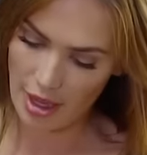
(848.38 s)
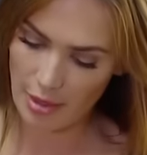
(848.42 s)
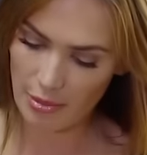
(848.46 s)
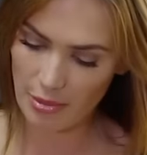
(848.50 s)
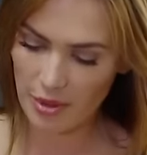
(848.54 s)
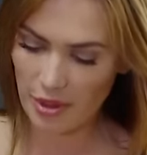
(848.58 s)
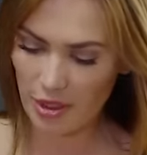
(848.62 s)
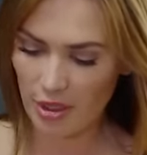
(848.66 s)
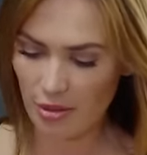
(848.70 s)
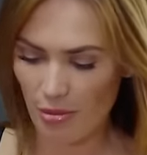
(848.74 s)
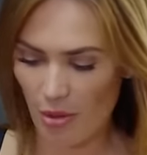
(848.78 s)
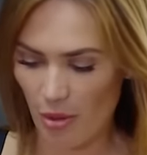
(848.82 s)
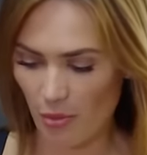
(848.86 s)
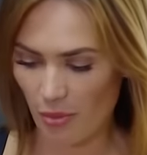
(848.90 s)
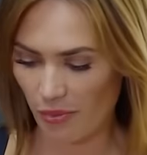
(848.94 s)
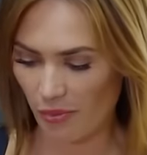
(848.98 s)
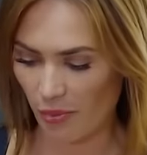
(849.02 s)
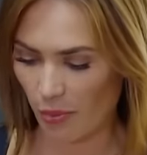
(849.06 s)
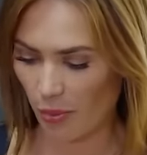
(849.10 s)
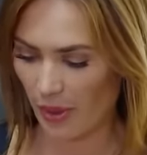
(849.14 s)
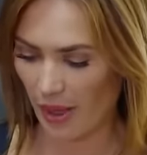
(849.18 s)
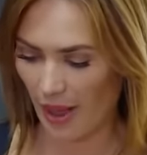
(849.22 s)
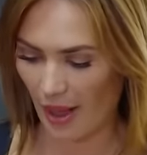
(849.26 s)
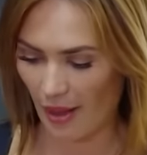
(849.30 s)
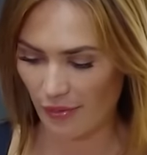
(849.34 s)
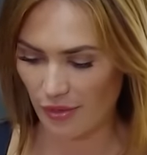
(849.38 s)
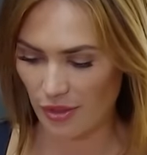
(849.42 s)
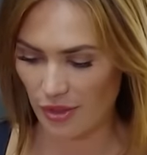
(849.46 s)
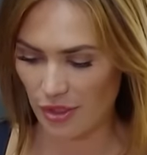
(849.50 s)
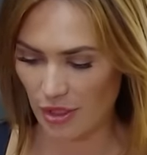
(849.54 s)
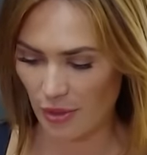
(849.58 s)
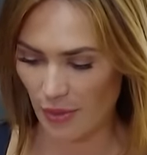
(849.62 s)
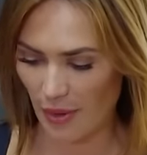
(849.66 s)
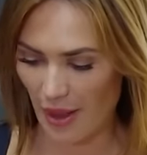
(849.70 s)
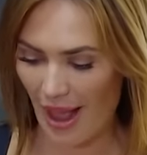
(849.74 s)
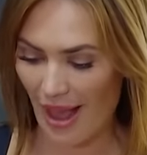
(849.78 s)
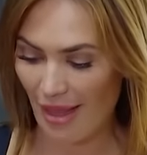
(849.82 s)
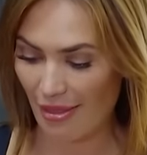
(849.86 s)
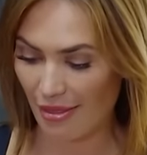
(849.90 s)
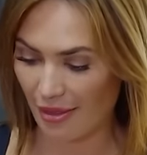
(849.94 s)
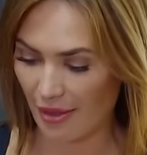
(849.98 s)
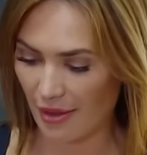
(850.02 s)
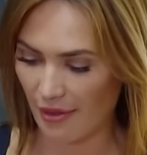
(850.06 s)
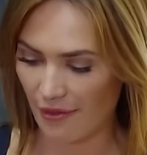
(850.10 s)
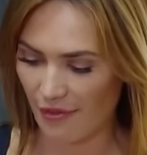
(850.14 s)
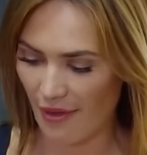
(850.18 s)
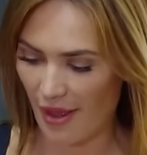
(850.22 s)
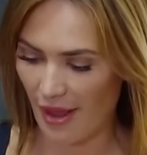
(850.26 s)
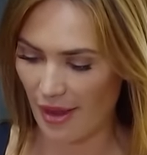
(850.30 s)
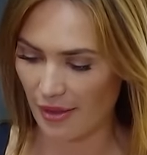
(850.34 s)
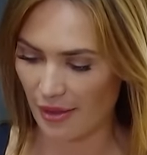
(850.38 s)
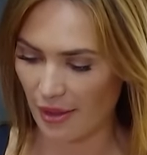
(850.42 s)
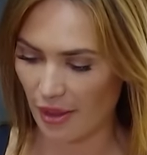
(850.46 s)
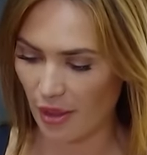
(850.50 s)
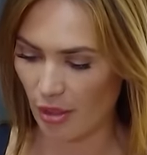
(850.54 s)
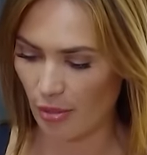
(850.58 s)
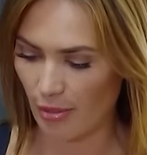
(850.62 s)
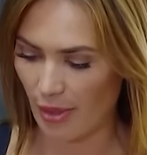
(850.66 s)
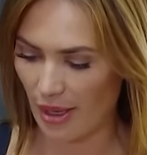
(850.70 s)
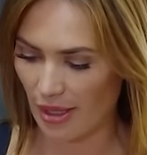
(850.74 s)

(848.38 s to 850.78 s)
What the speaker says: I mean, come on, we have to do it at the event. Can you